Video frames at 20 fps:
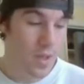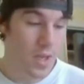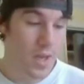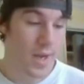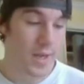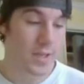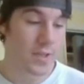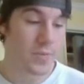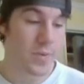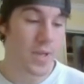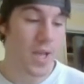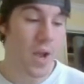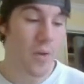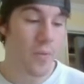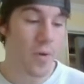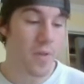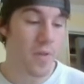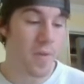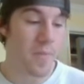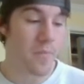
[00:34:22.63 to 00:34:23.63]
As we got
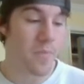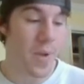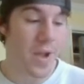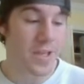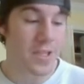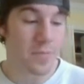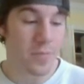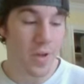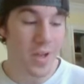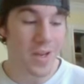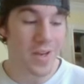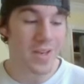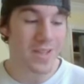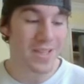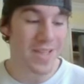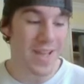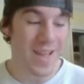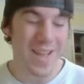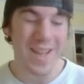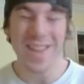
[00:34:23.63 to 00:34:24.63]
one of the best
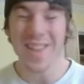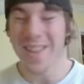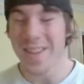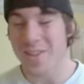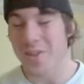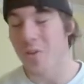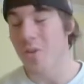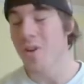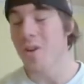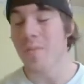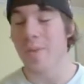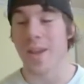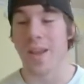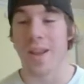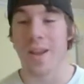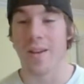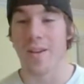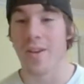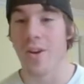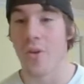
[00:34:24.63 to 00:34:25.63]
players in the tournament
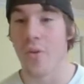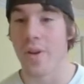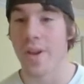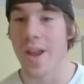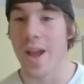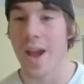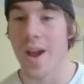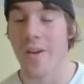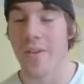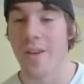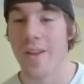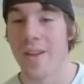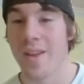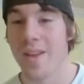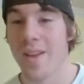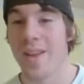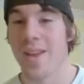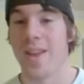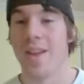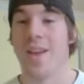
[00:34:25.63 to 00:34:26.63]
here going down.
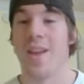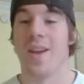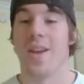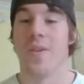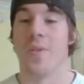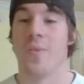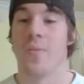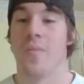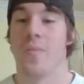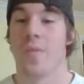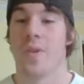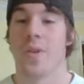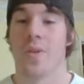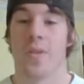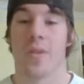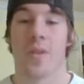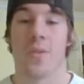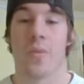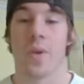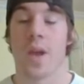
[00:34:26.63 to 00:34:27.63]

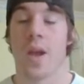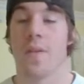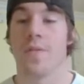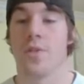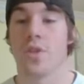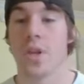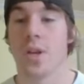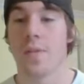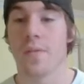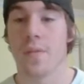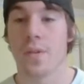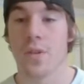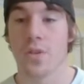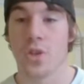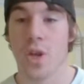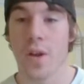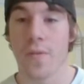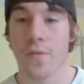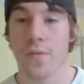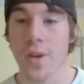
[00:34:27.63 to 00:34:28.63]
We have
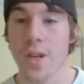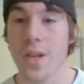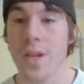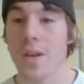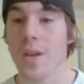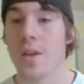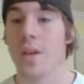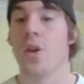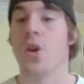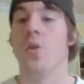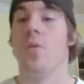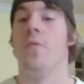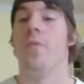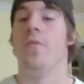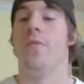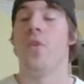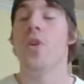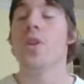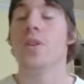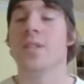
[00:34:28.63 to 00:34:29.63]
Joffrey
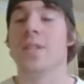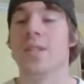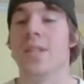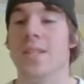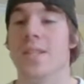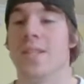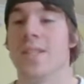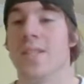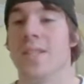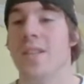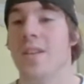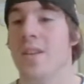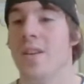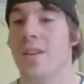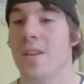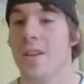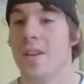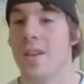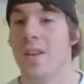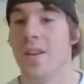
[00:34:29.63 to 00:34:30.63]
versus
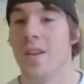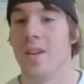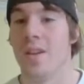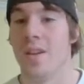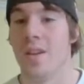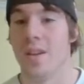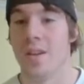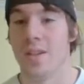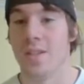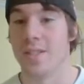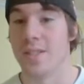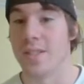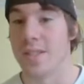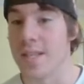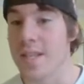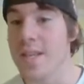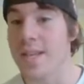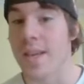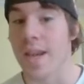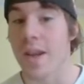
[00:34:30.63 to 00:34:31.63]

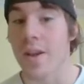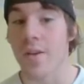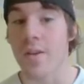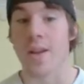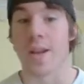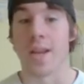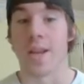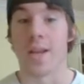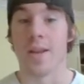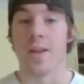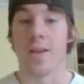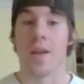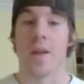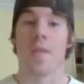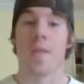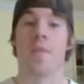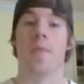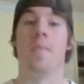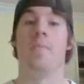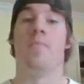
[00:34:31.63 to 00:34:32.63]
D. Gary,
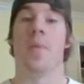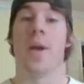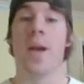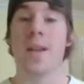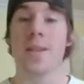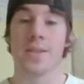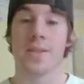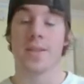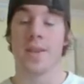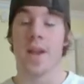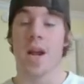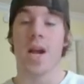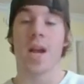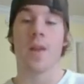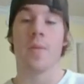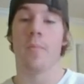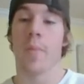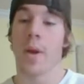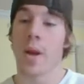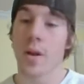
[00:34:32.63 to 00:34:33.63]
the best
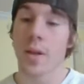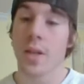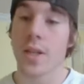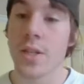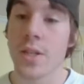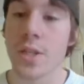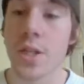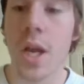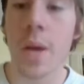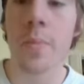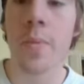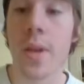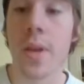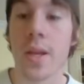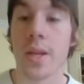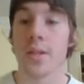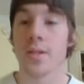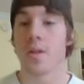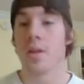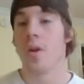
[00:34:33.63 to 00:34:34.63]
non-American,
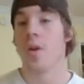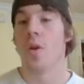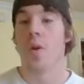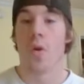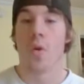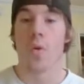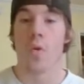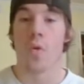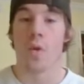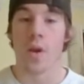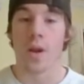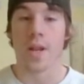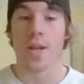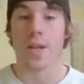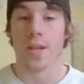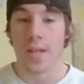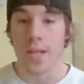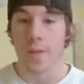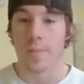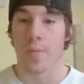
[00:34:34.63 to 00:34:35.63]
Japanese, or
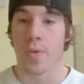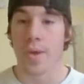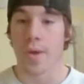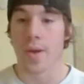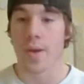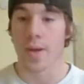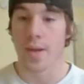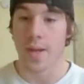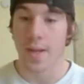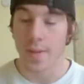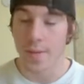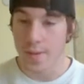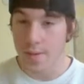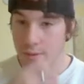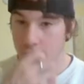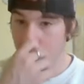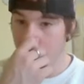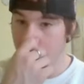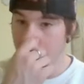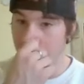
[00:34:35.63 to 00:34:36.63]
Indian player in this
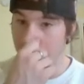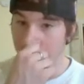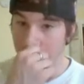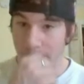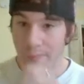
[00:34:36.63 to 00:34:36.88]
tournament.